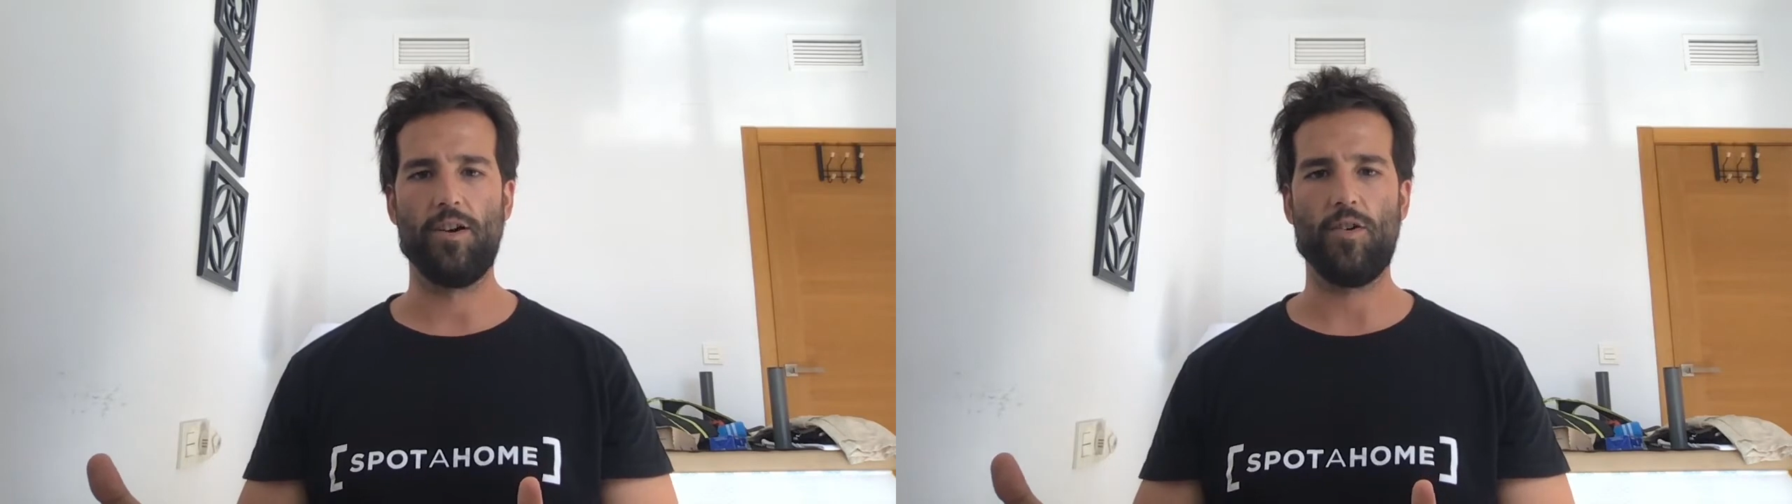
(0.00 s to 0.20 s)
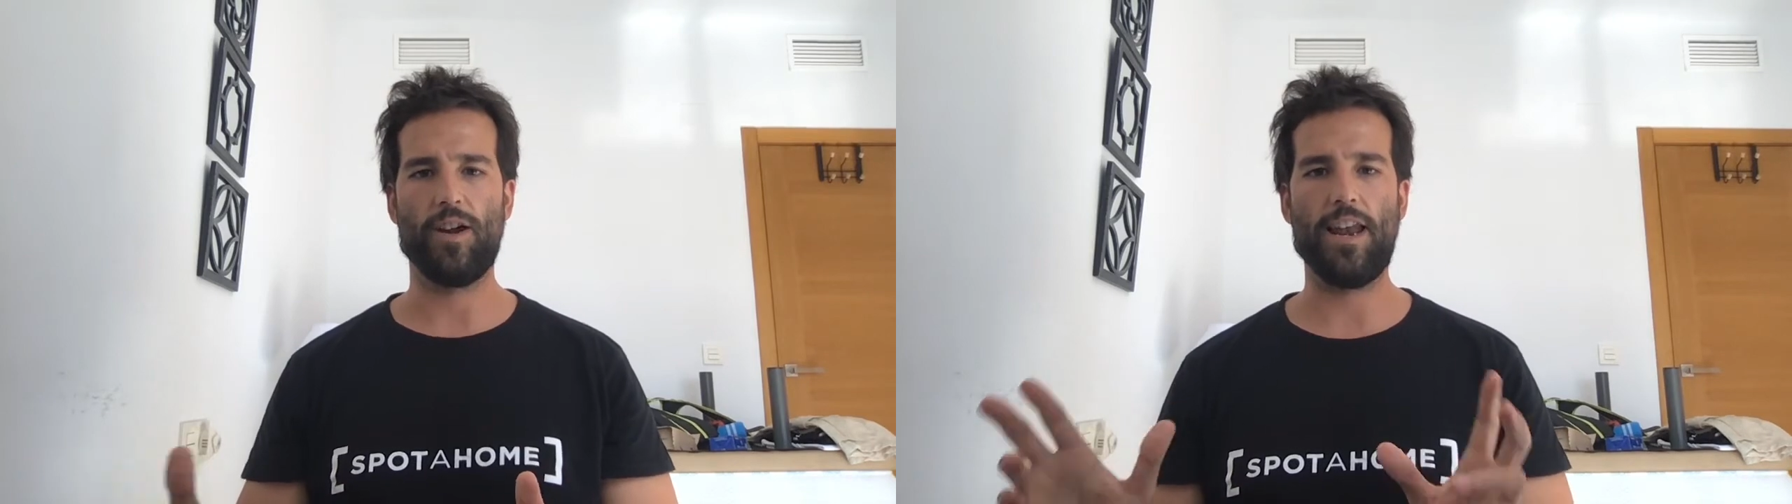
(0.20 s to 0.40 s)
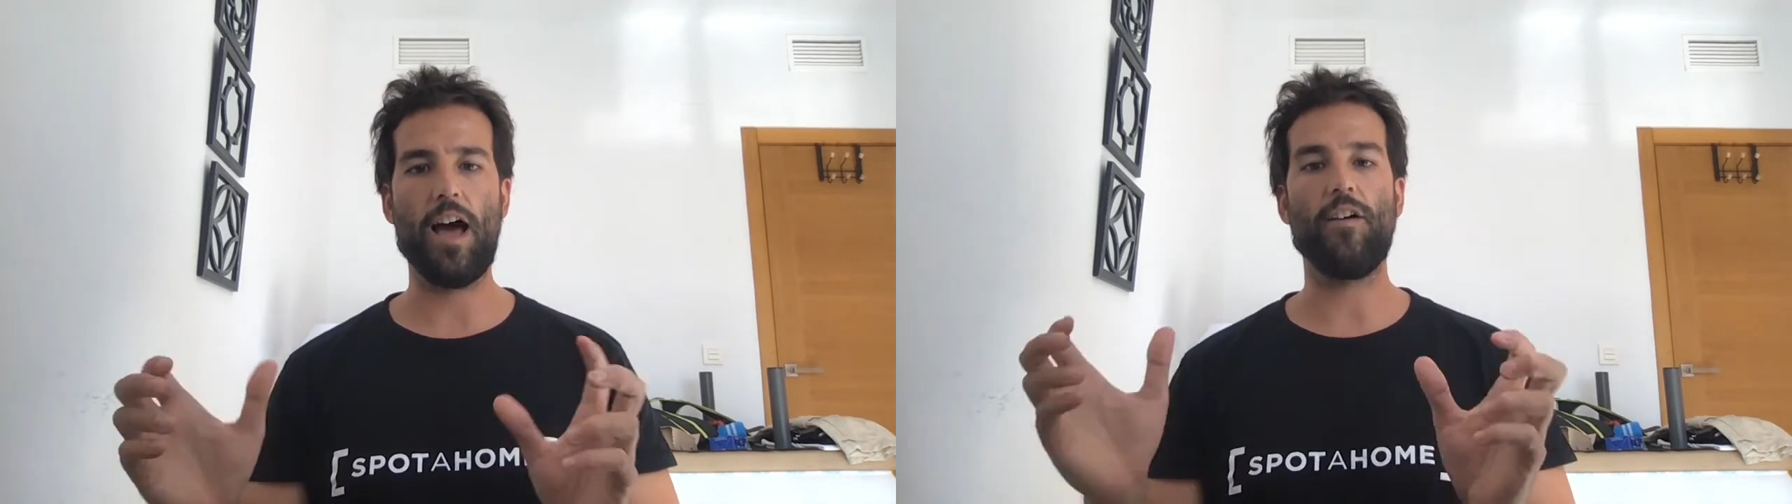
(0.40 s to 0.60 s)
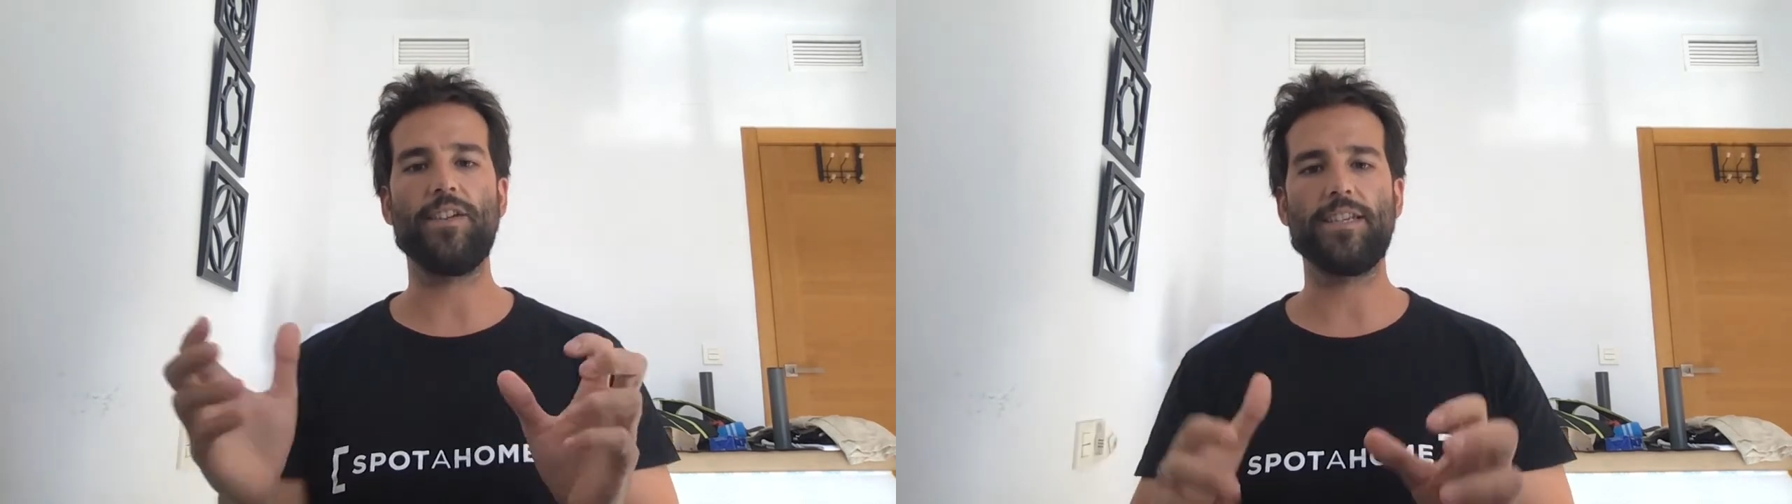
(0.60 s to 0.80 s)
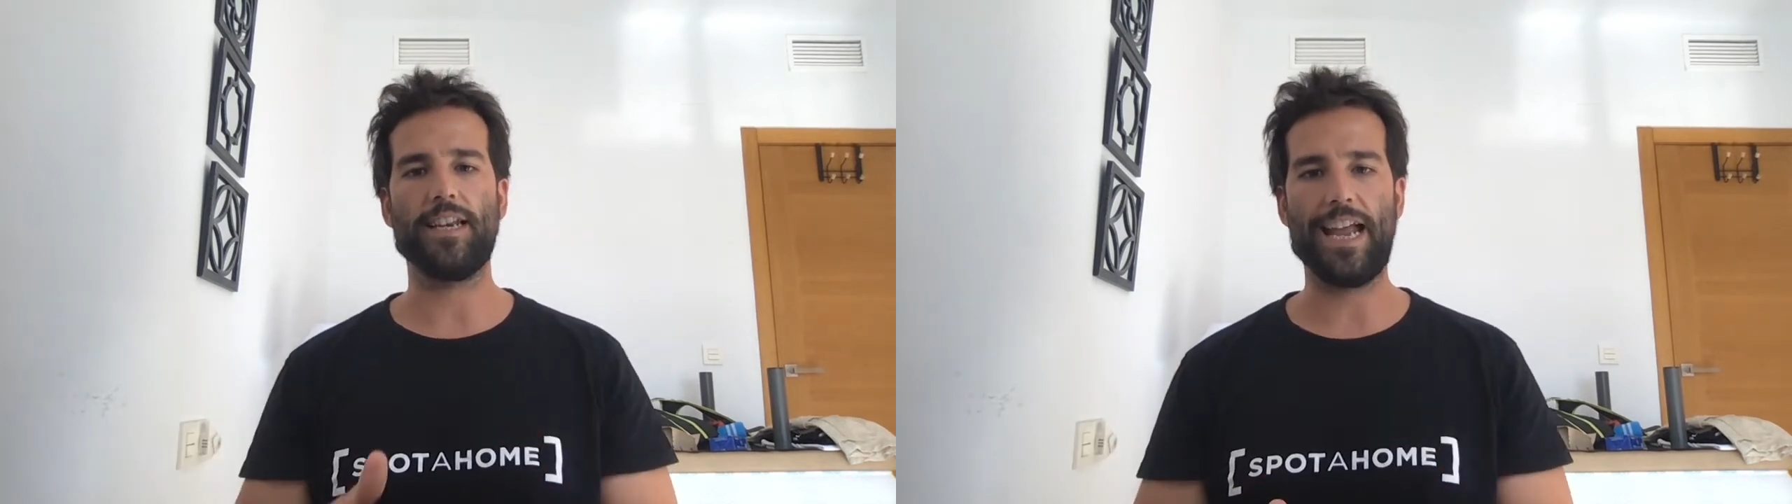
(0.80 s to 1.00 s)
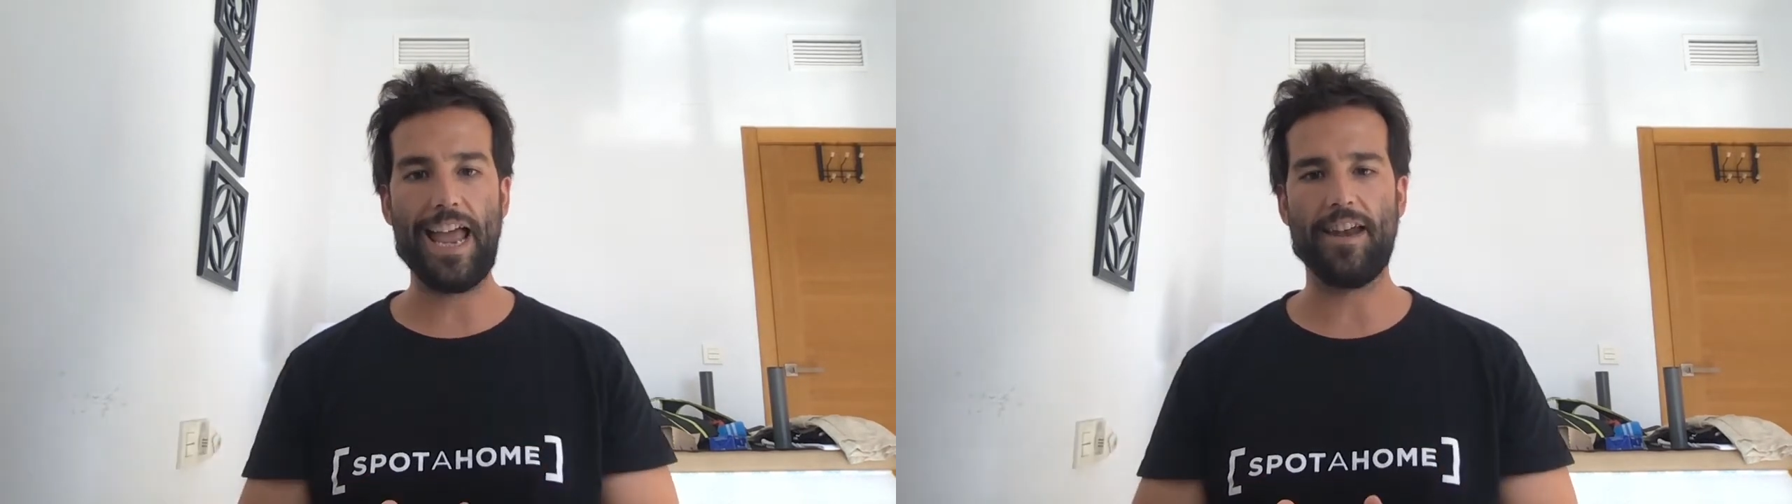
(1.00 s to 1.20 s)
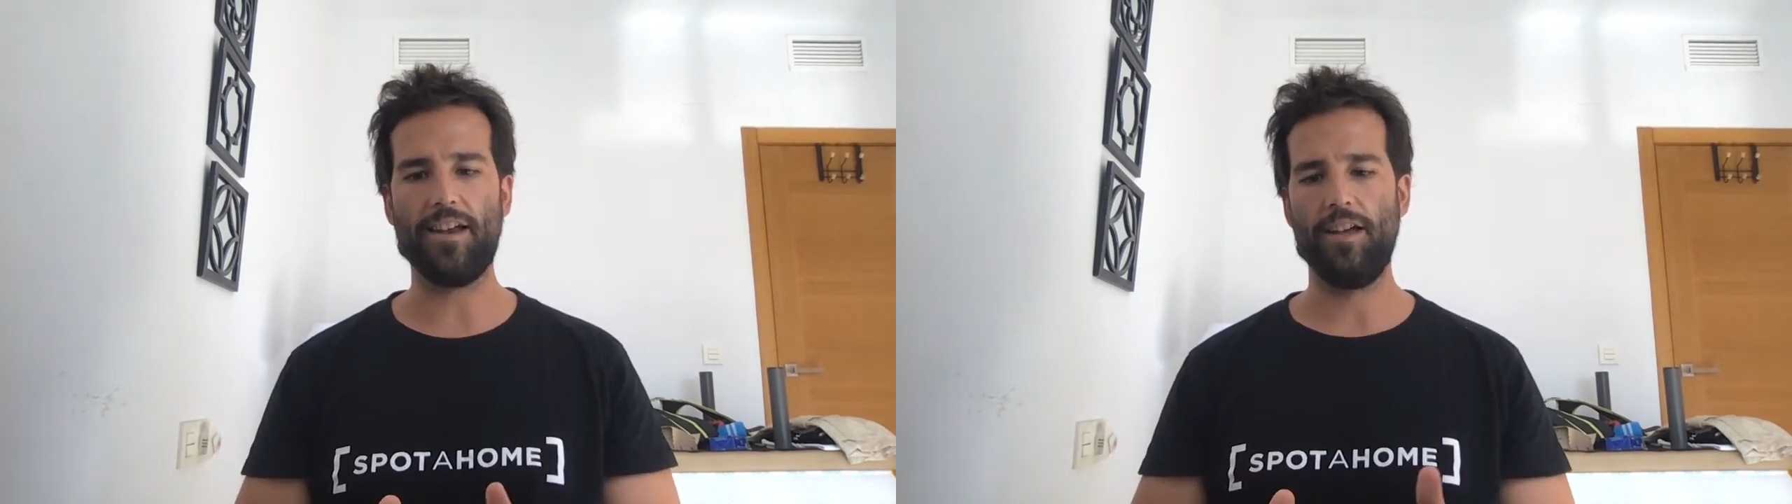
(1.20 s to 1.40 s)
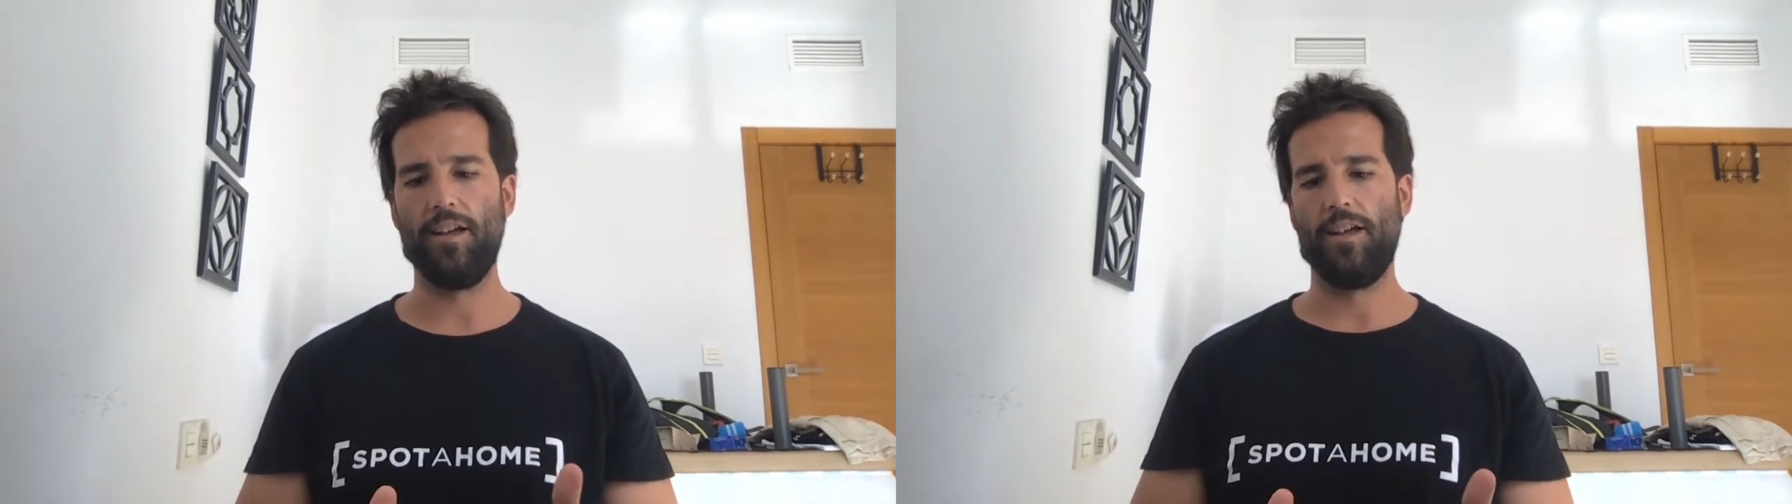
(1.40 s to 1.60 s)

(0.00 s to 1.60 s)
or allow a visit again.